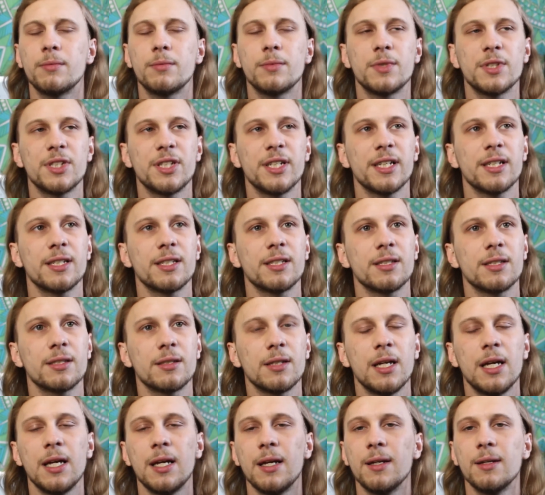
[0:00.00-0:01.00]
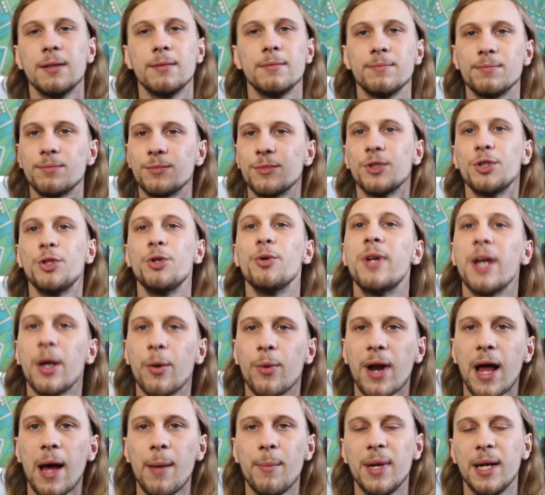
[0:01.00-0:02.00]
six you get
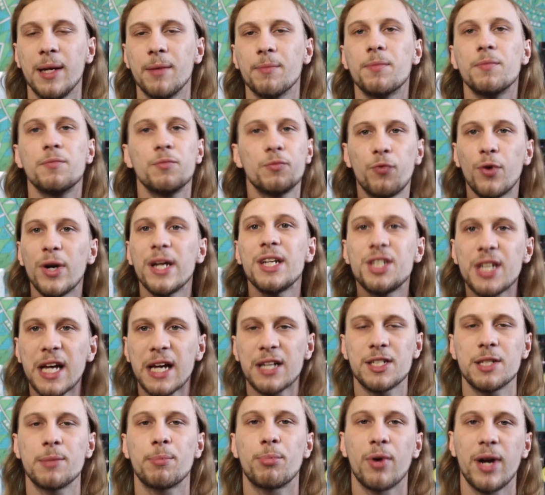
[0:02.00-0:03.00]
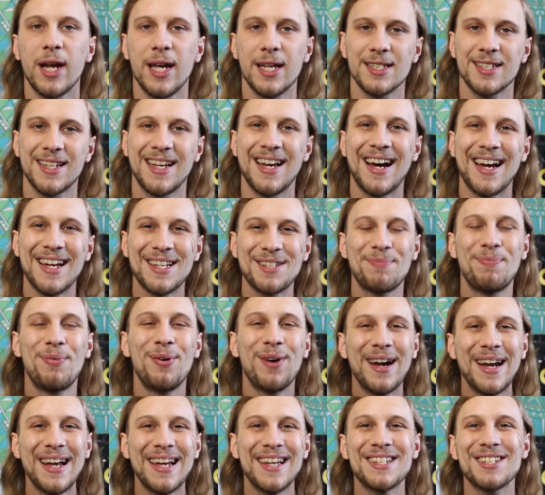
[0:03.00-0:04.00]
what I mean. Reach out to brands, guys.
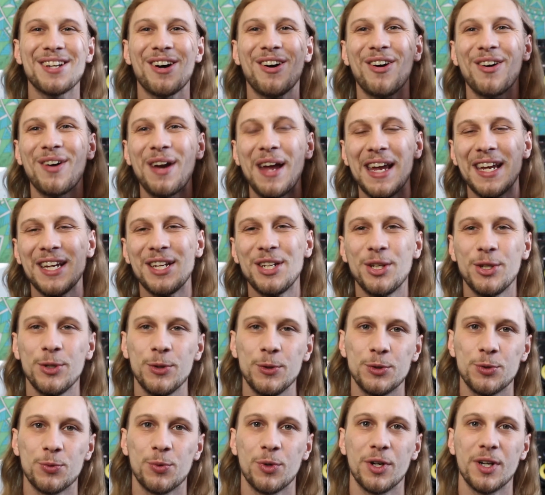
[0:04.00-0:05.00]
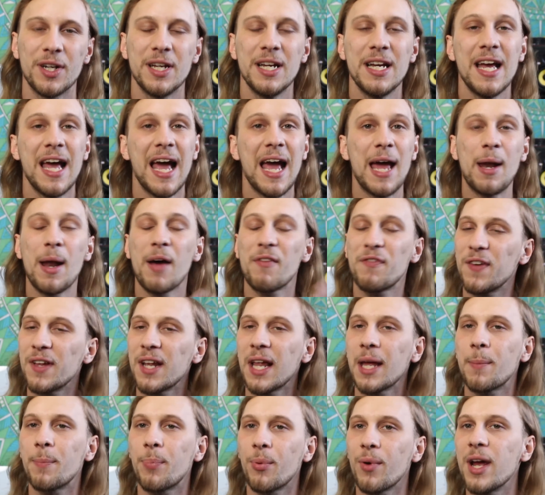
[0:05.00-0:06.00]
Brands are a huge one. And I feel
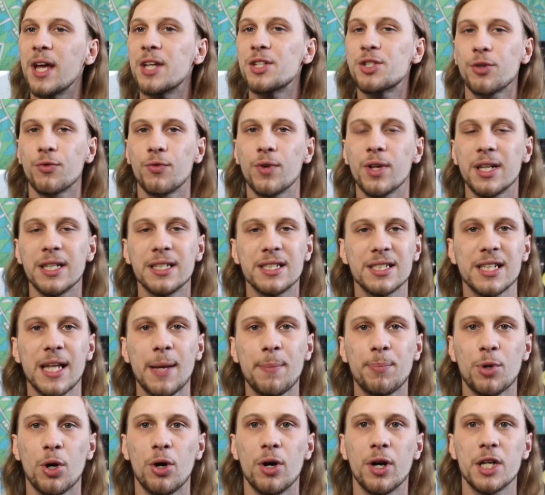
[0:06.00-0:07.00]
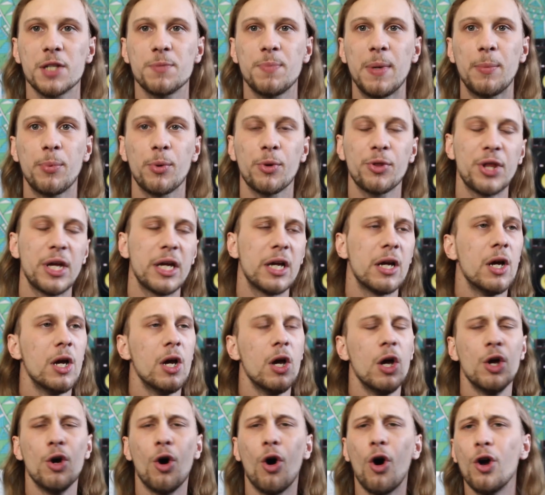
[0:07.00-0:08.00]
like brands are really slept on because people think,
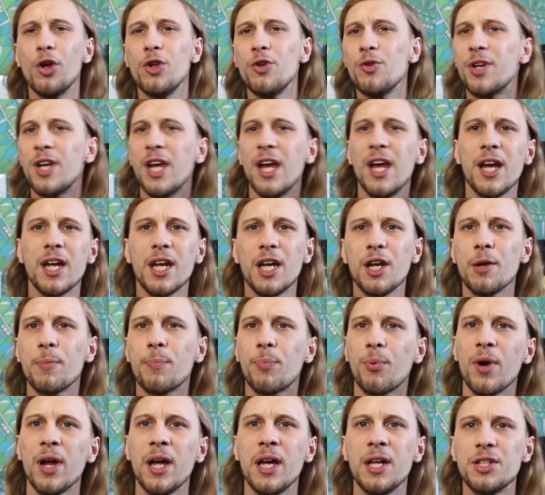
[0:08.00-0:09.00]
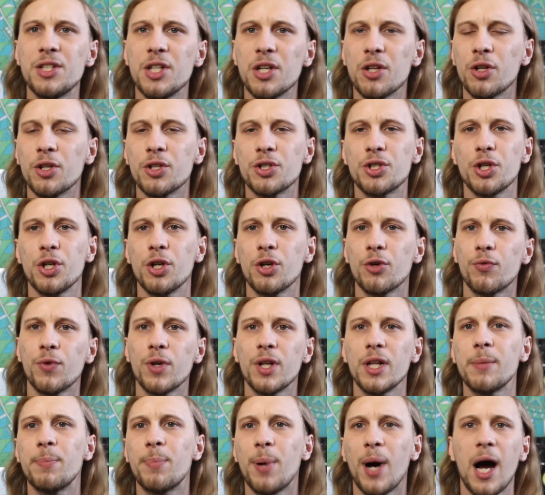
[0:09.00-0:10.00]
oh, you can't get a brand deal until you're
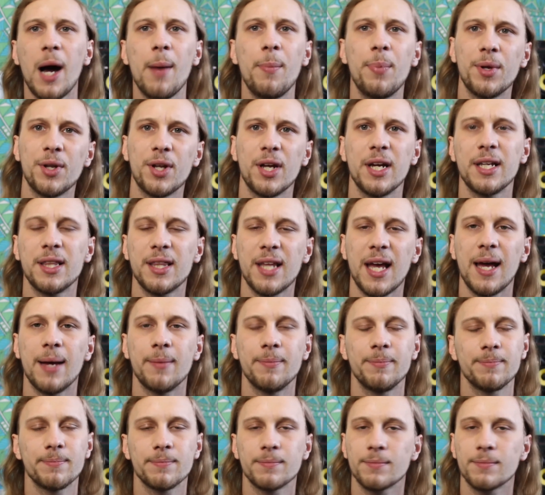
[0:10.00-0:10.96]
really popping like that.